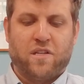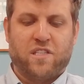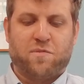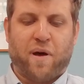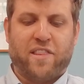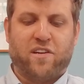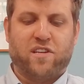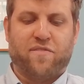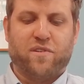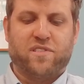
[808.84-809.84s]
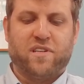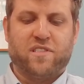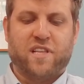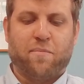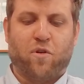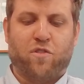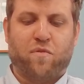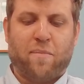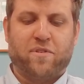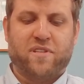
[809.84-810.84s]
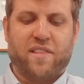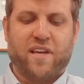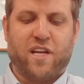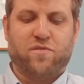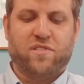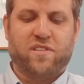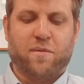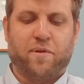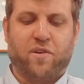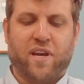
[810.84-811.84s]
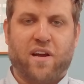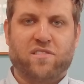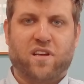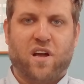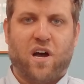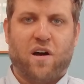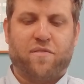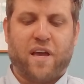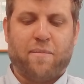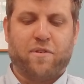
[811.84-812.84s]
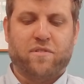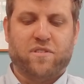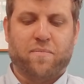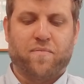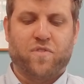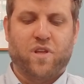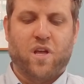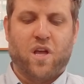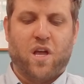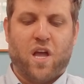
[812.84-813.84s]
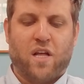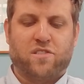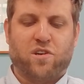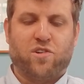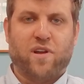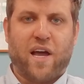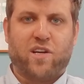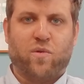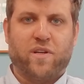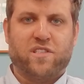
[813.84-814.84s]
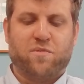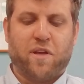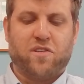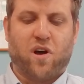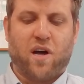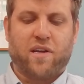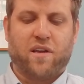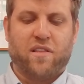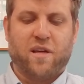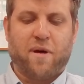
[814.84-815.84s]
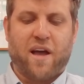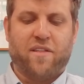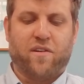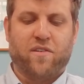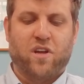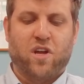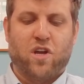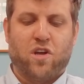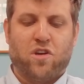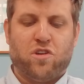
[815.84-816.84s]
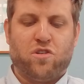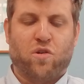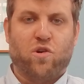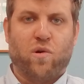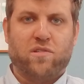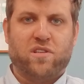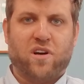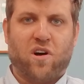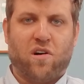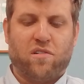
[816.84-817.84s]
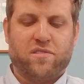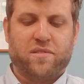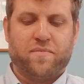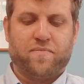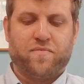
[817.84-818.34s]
despite their differences, they both represent the interests of the billionaires of capitalism. And so you're not going to sweet talk them either. You don't go into the halls